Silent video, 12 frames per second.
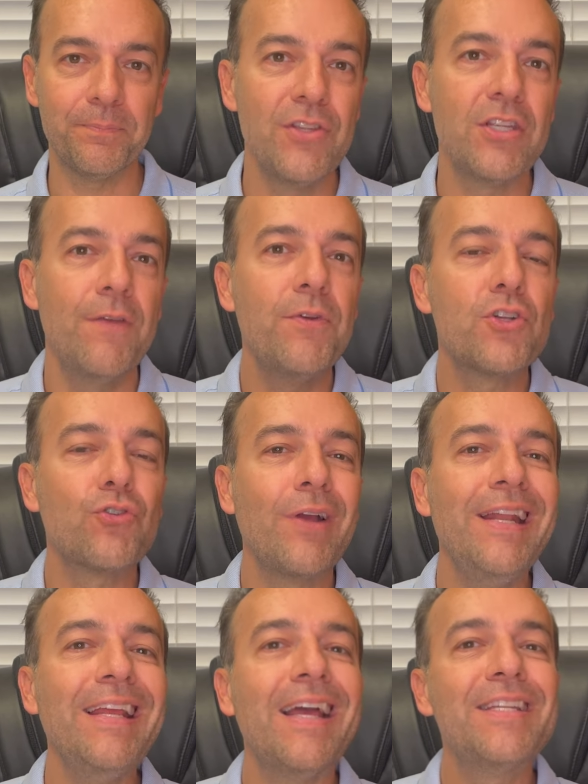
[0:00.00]
So if you're
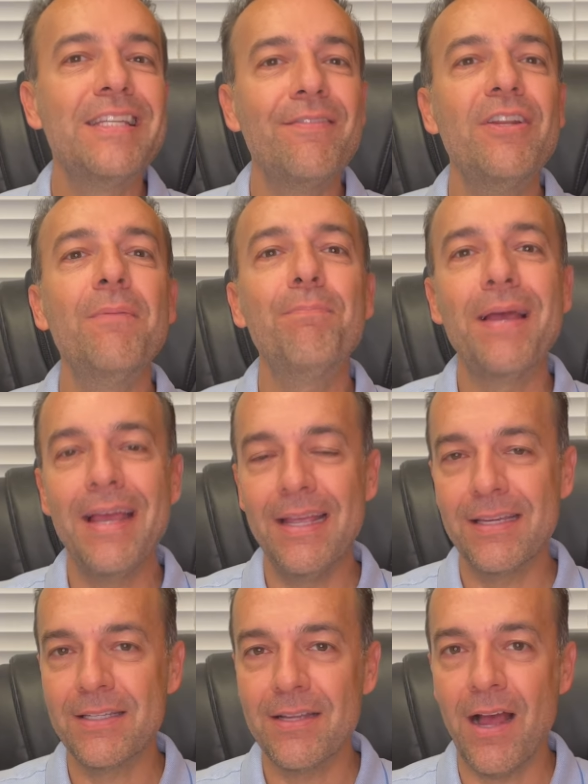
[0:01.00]
trading a dividend
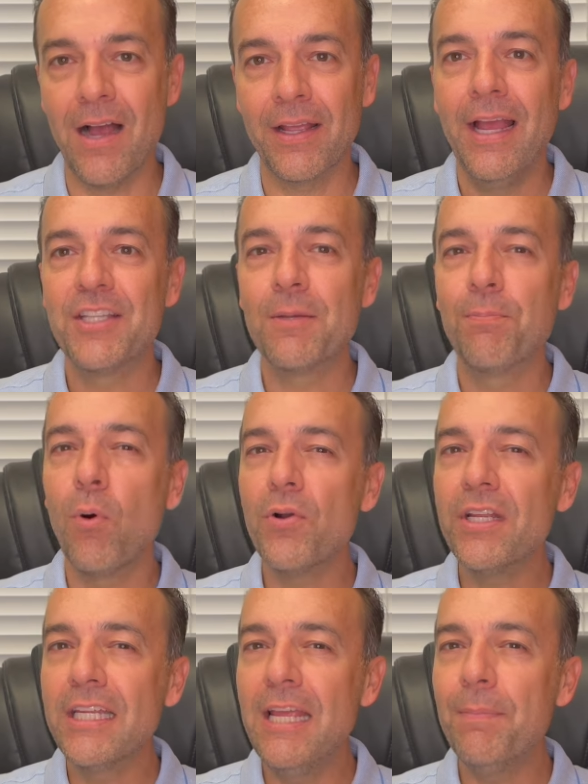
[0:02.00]
paying stock, it's
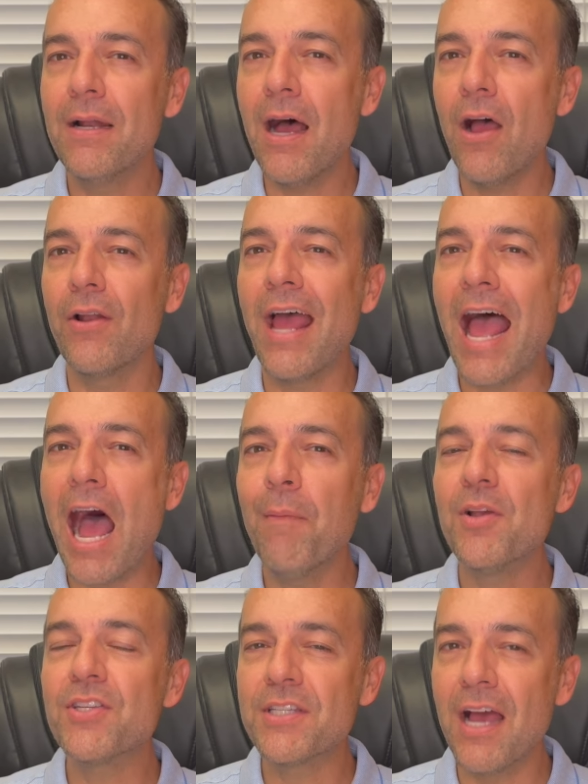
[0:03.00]
important to keep an eye on how
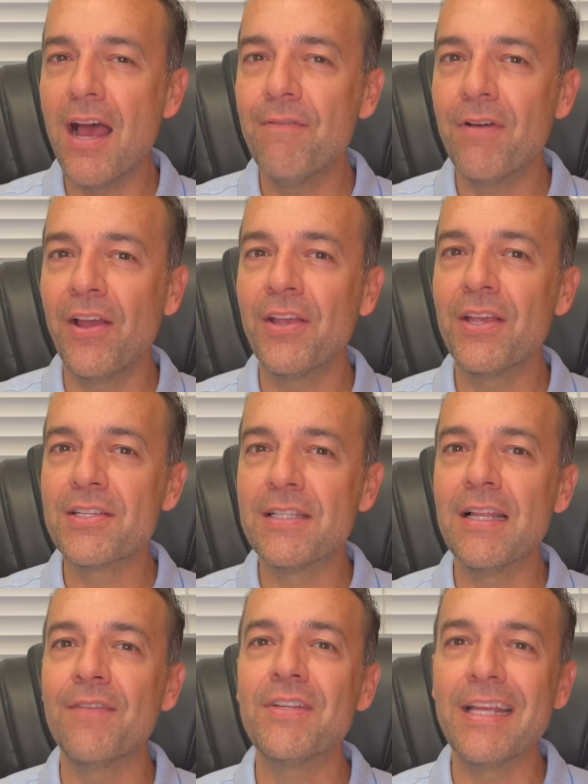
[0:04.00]
much time value is
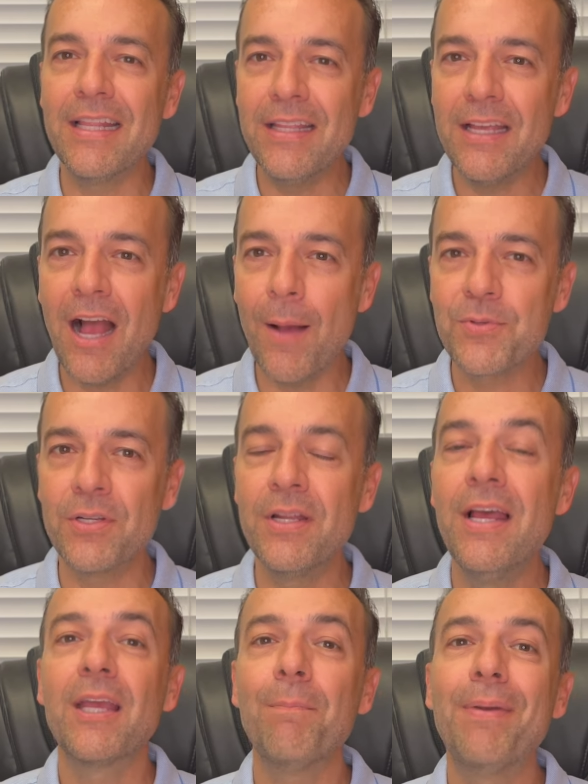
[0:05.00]
left in the option
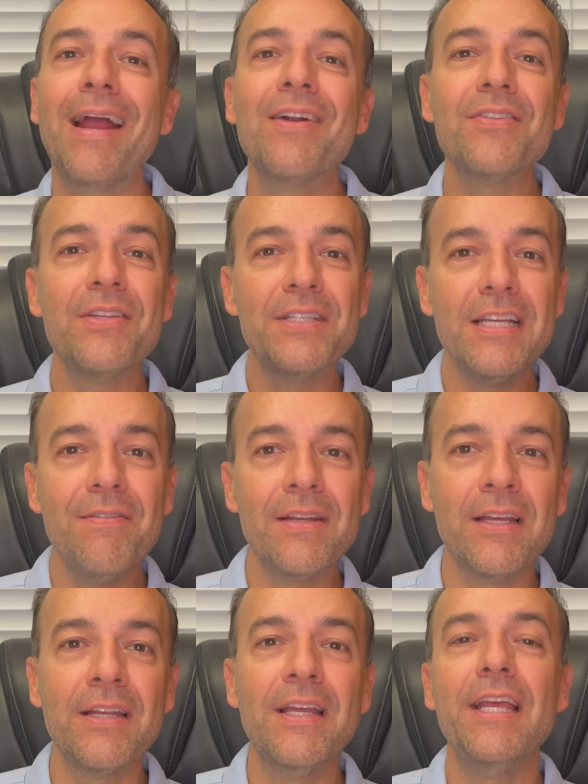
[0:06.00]
compared to the
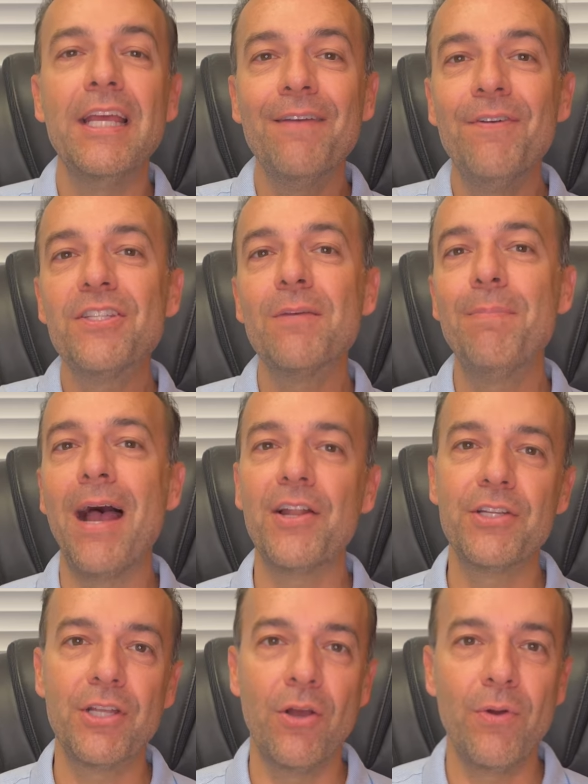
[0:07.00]
dividend if it's
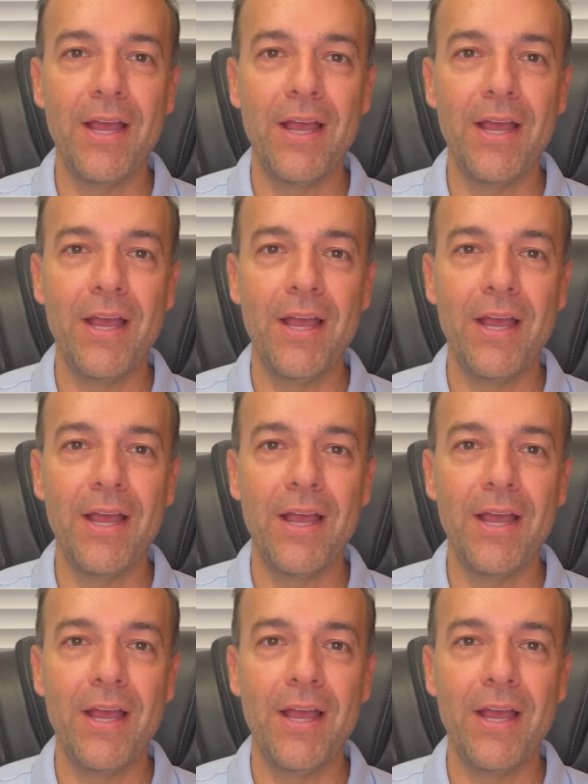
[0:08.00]
about to go